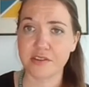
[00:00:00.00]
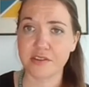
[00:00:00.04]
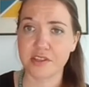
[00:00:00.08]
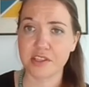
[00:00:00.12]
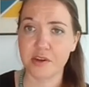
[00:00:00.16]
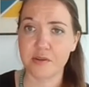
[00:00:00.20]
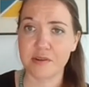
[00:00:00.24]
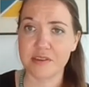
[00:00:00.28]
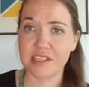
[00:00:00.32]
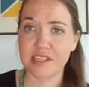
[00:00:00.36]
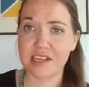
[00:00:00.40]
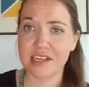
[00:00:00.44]

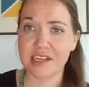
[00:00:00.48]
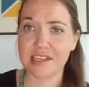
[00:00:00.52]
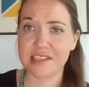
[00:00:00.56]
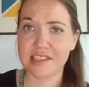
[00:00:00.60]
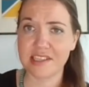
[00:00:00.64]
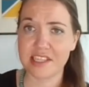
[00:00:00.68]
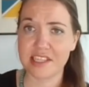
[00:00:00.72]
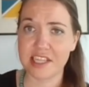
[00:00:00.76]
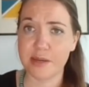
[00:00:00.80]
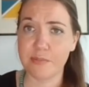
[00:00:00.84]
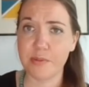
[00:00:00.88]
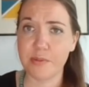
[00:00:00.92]
so it does
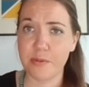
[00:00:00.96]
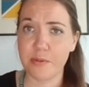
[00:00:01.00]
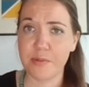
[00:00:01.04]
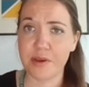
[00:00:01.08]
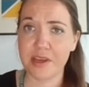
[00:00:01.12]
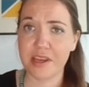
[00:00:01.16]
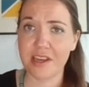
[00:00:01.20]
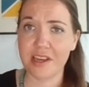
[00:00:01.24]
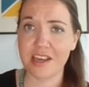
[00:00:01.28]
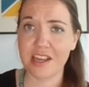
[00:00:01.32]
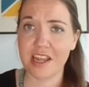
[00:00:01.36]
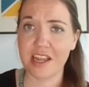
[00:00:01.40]
dip a
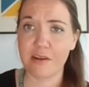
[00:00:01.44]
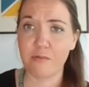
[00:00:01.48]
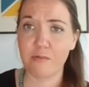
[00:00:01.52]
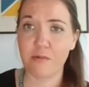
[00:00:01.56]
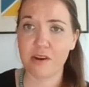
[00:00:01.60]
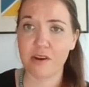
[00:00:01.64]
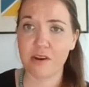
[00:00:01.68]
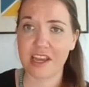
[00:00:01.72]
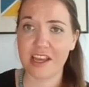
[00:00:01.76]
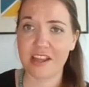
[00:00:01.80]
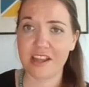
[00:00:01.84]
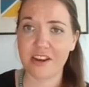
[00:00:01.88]
bit and
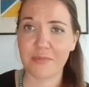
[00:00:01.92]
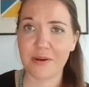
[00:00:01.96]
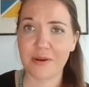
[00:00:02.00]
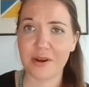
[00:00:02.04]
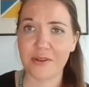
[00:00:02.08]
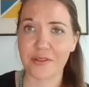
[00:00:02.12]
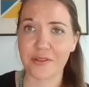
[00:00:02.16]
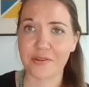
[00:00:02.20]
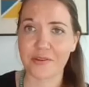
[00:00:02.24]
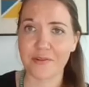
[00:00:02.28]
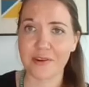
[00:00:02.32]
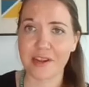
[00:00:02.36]
we'll get
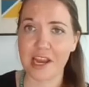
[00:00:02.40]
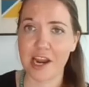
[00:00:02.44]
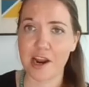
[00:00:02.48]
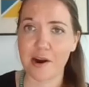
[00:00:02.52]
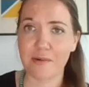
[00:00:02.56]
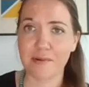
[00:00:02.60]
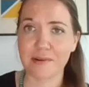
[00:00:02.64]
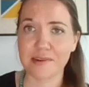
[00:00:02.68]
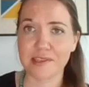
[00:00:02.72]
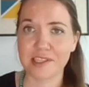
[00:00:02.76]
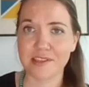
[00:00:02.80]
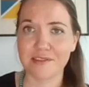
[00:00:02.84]
about 3
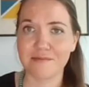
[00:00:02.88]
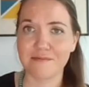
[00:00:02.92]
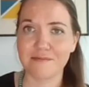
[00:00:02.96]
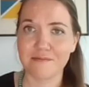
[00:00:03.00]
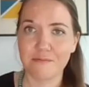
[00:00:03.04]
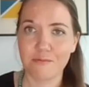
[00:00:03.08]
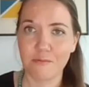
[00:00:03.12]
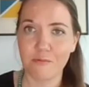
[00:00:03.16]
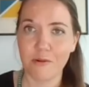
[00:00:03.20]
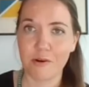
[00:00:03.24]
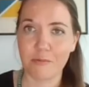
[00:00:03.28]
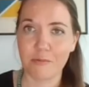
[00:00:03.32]
hours of
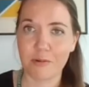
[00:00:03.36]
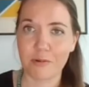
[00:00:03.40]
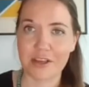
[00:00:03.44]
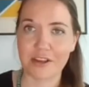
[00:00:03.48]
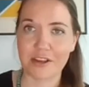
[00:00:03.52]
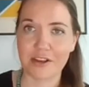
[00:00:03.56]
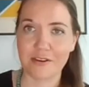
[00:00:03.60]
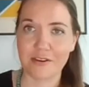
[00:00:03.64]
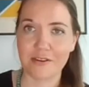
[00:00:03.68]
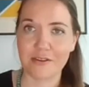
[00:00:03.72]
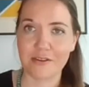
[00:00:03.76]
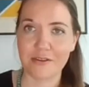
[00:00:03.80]
what we
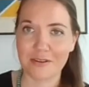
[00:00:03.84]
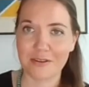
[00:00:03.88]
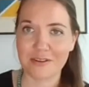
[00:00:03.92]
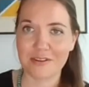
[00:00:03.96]
can,